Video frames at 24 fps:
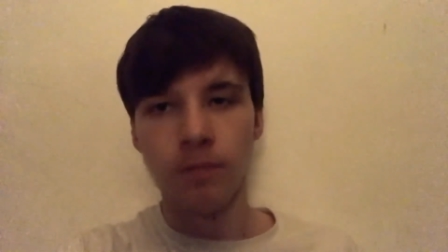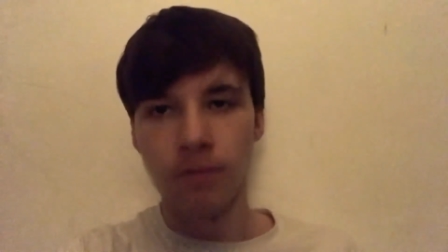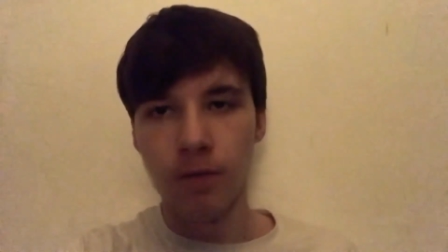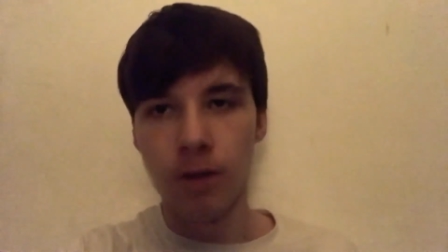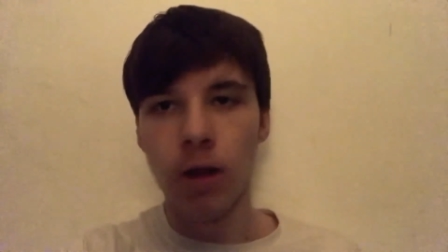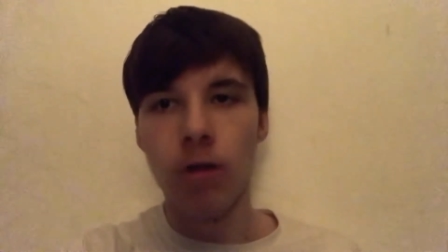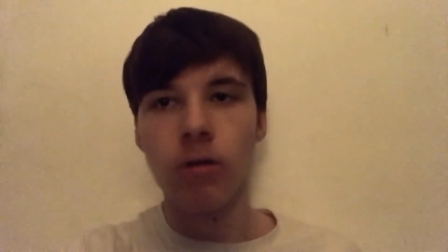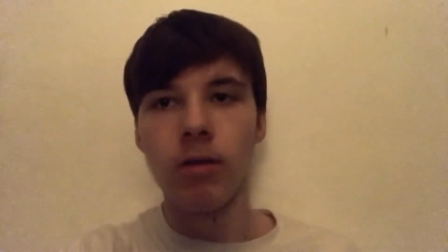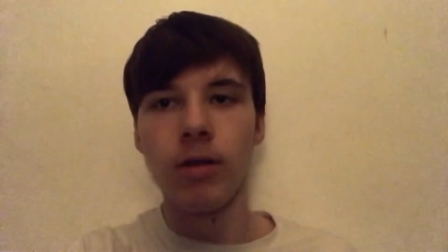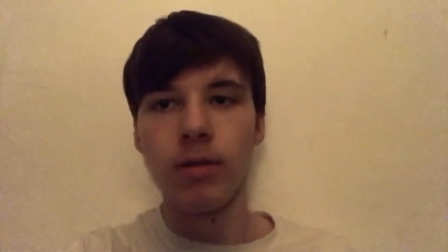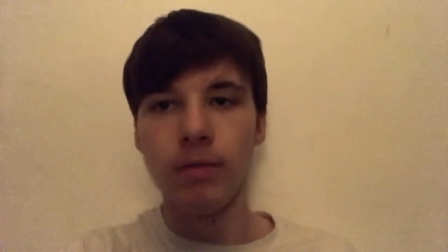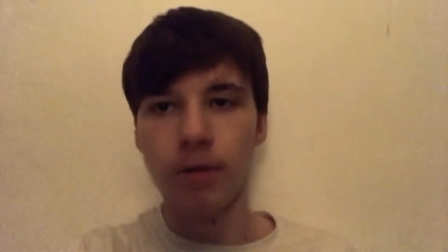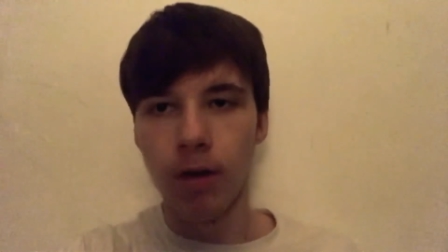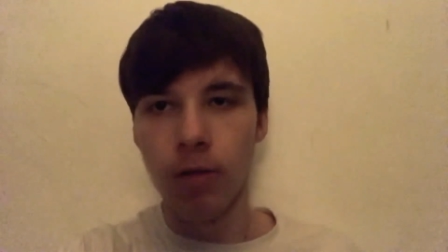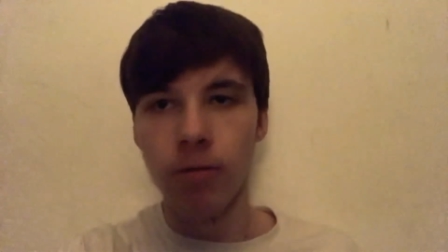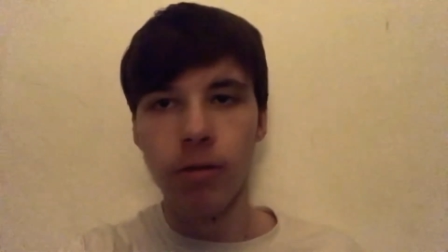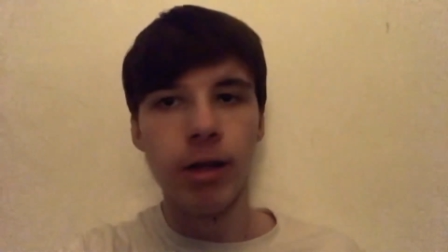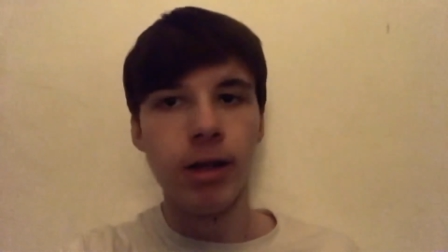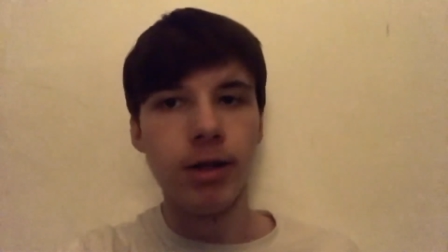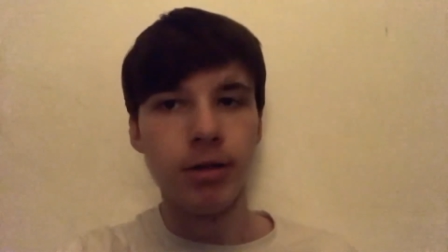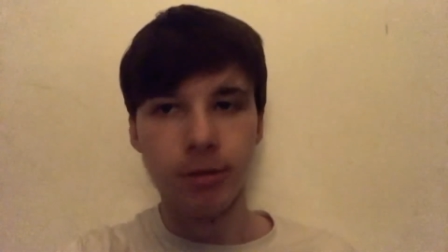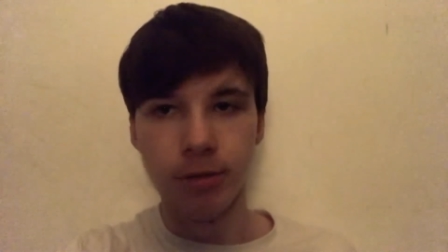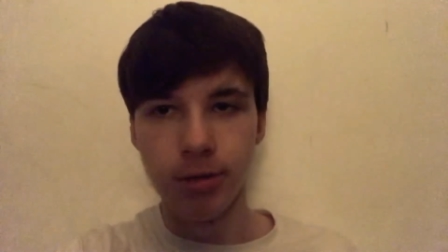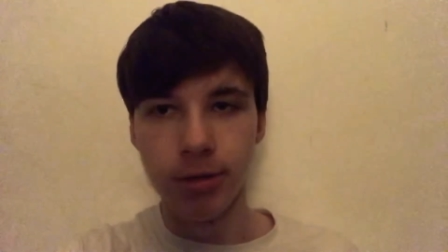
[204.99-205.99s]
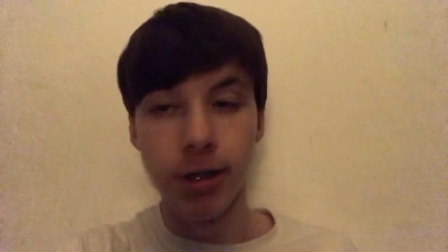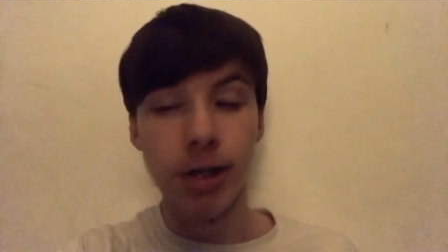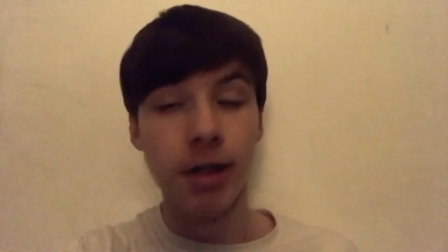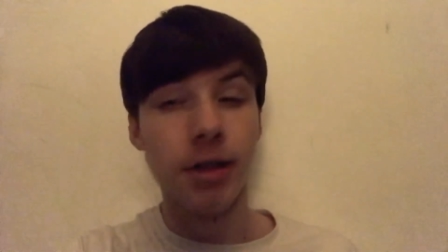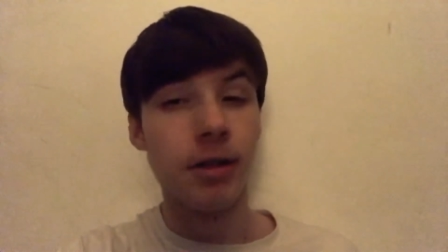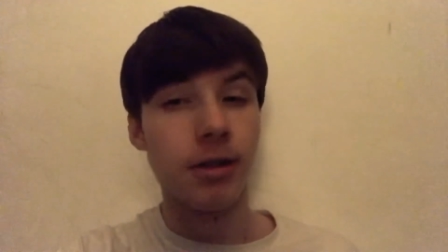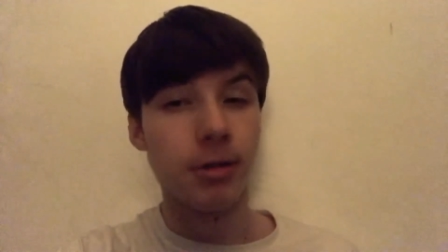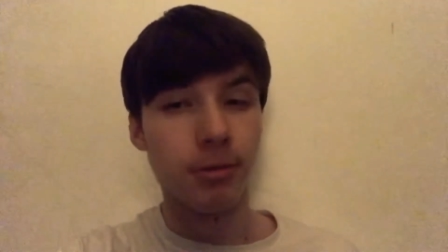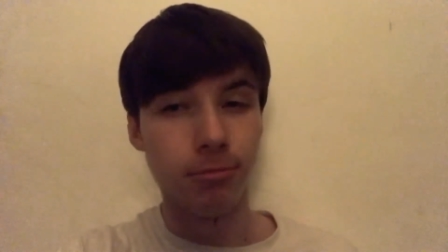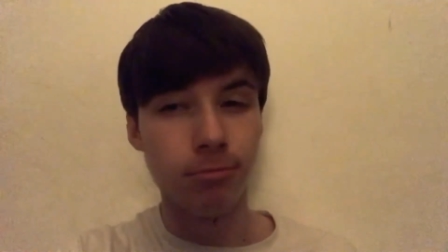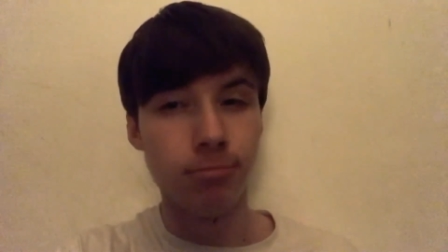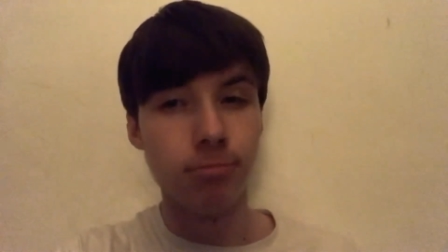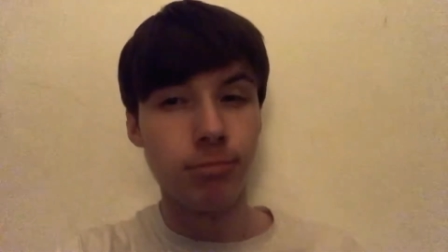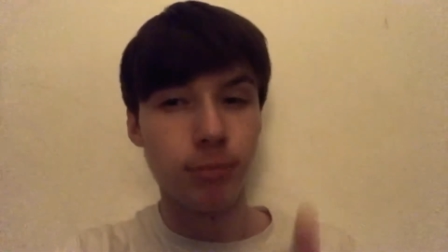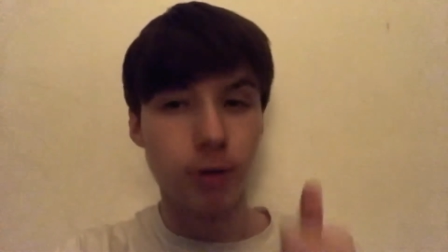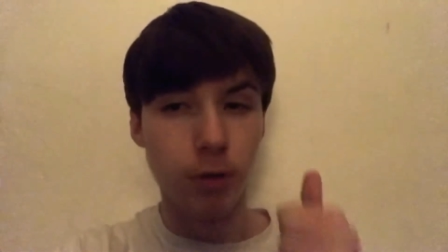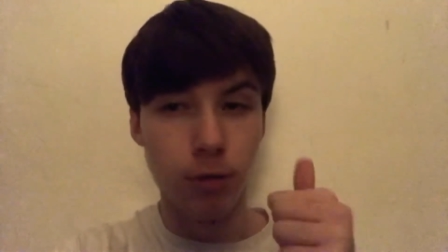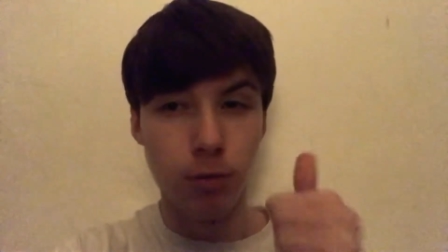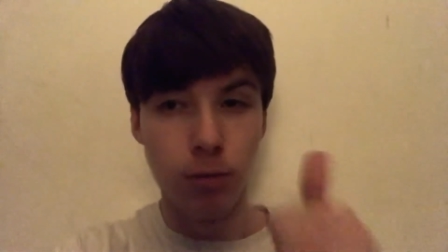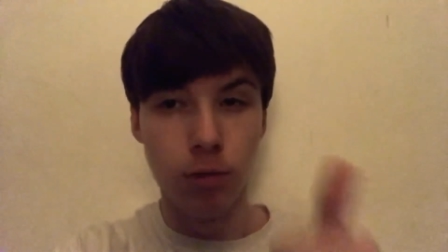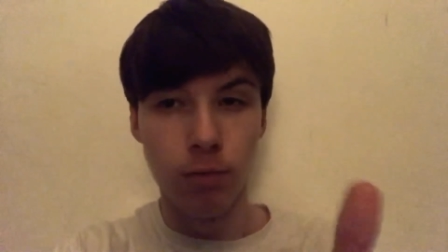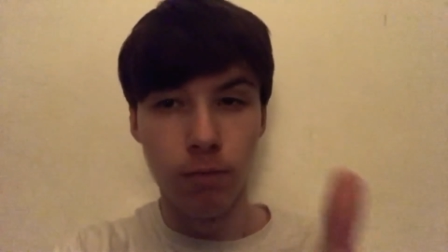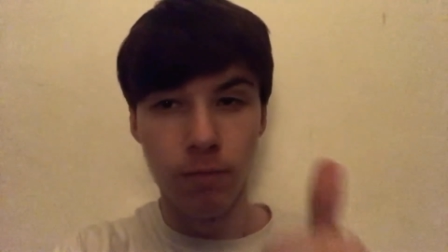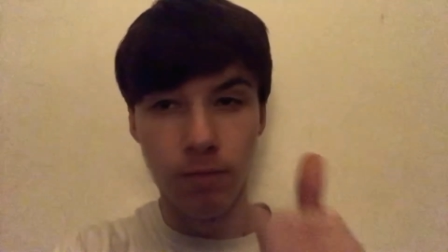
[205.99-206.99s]
Very, very entertaining.
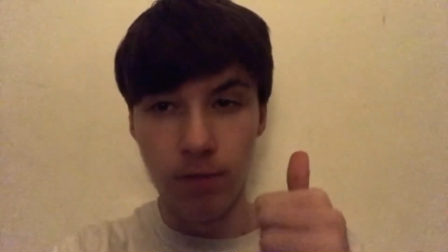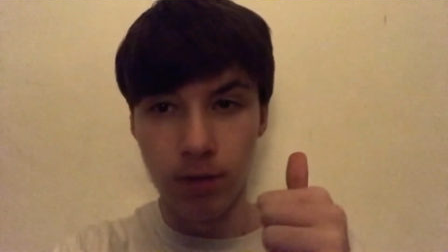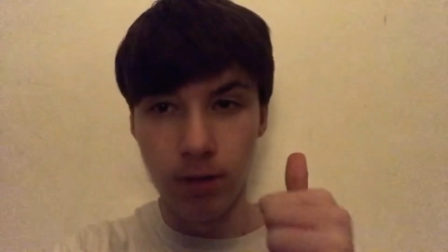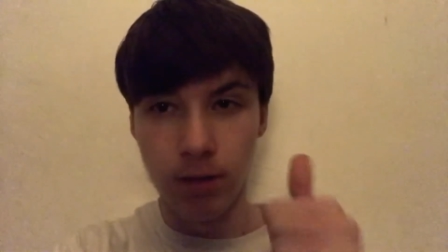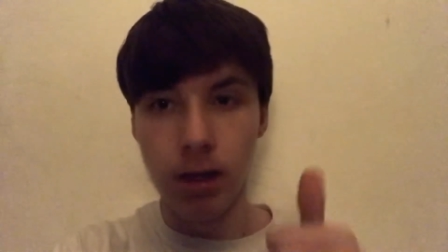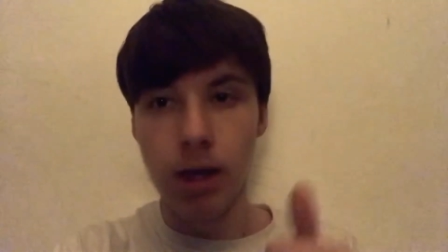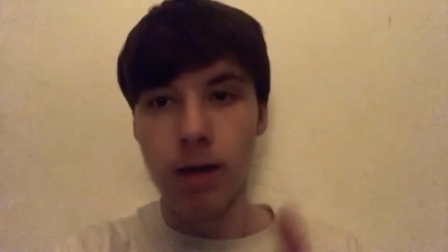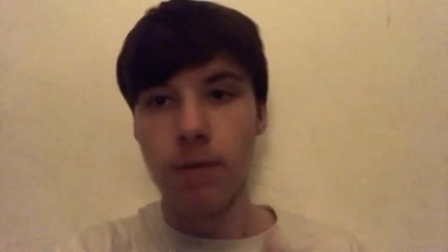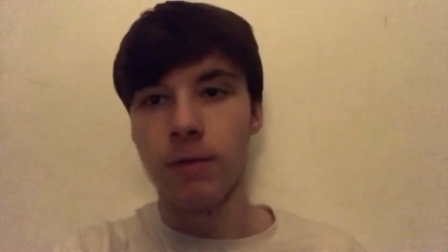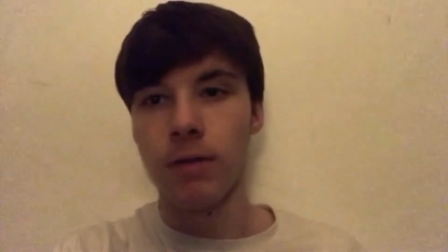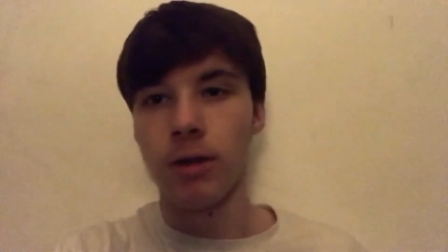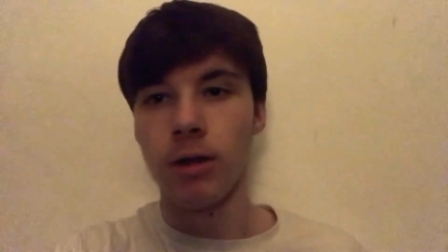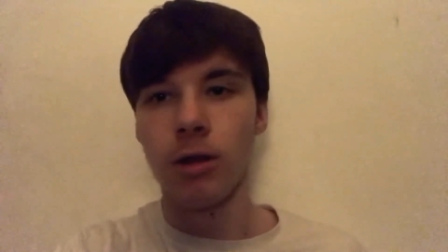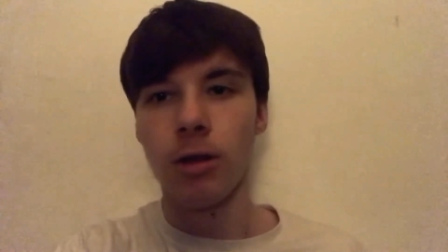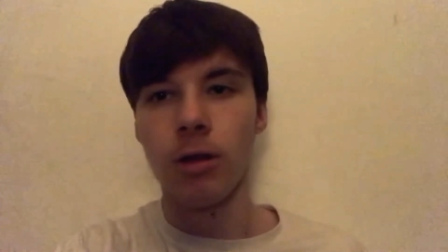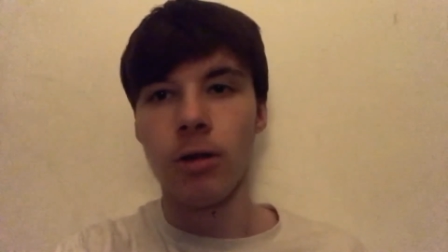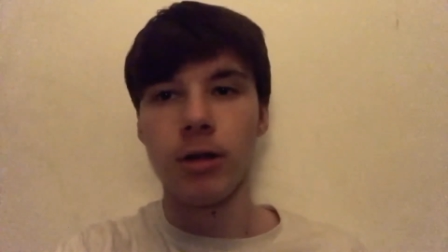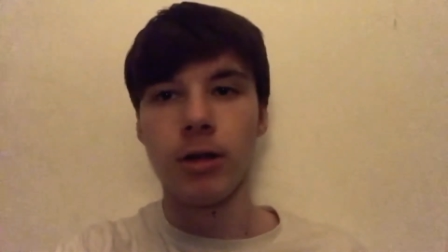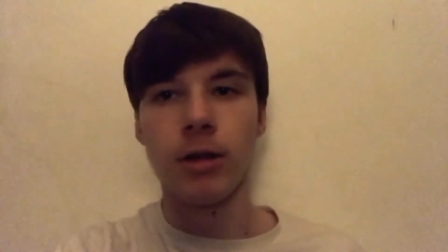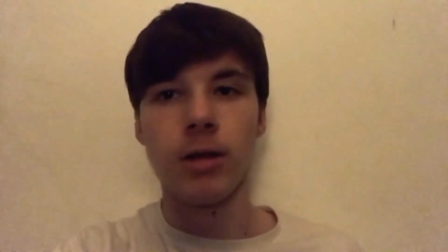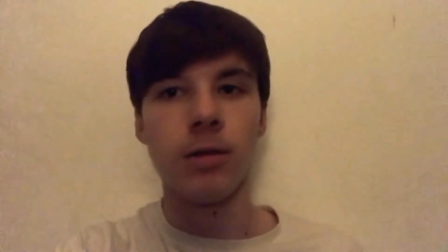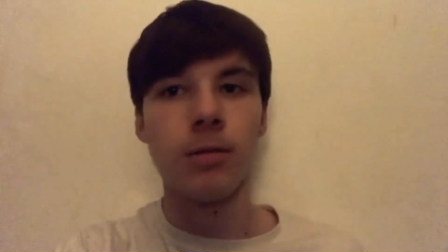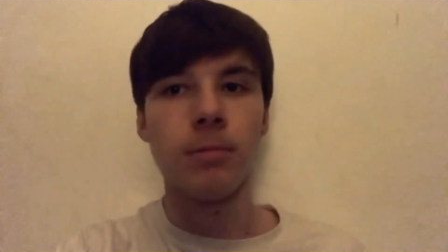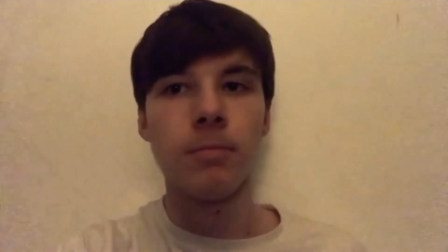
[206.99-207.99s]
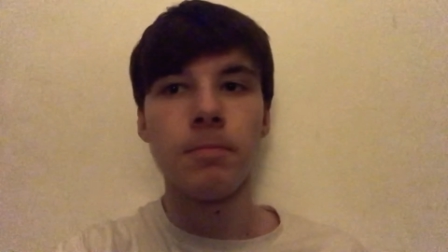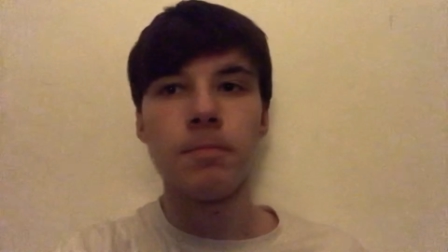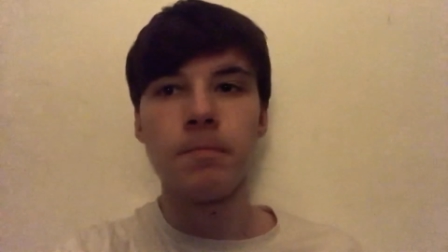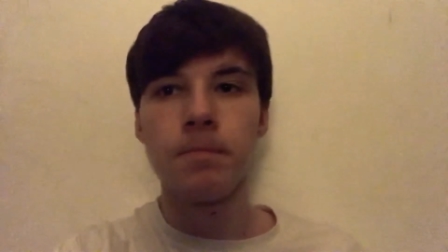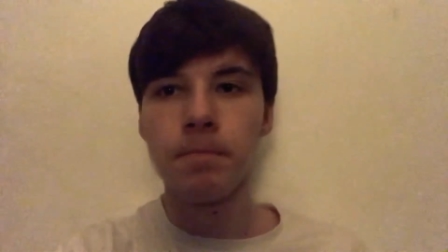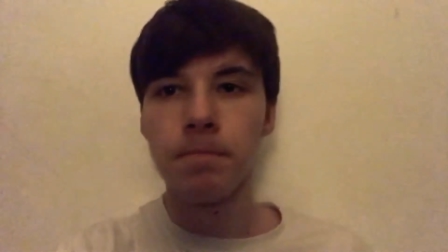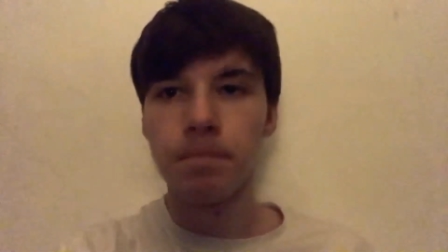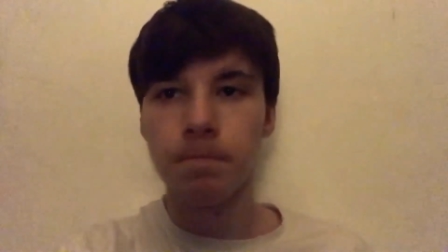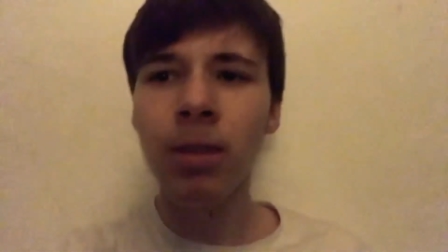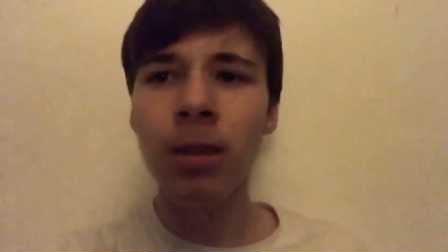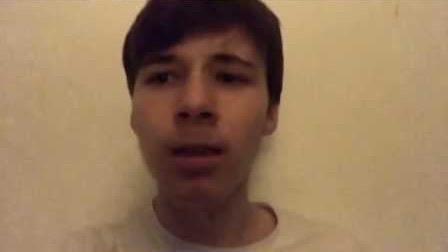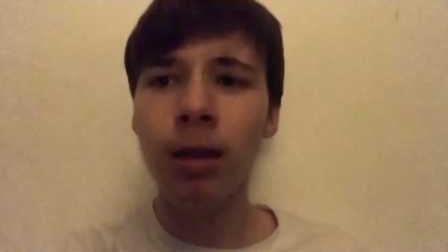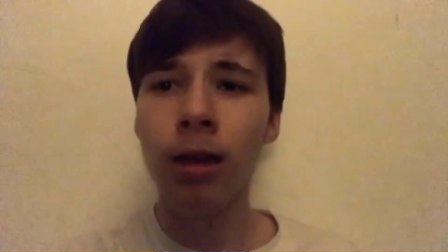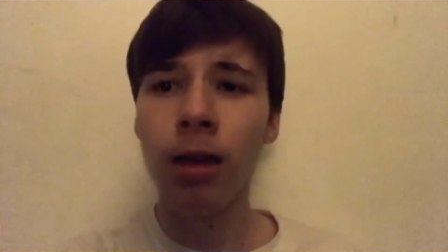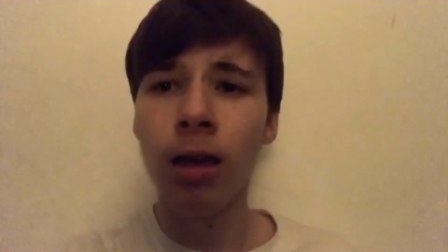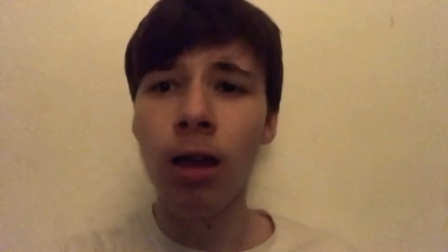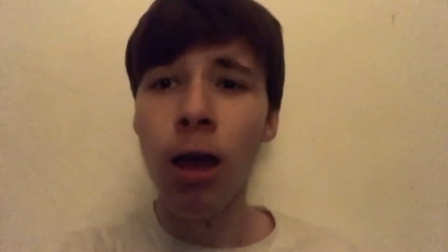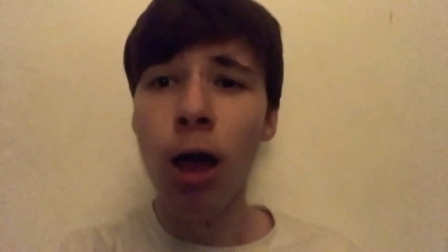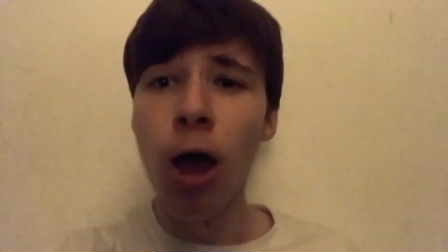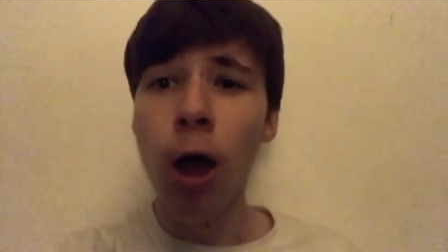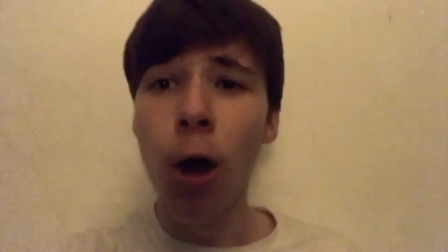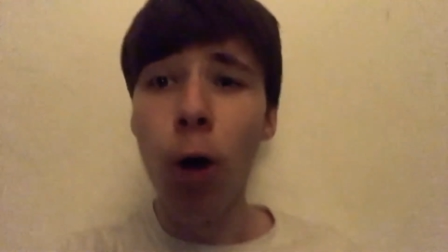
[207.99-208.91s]
People definitely like it.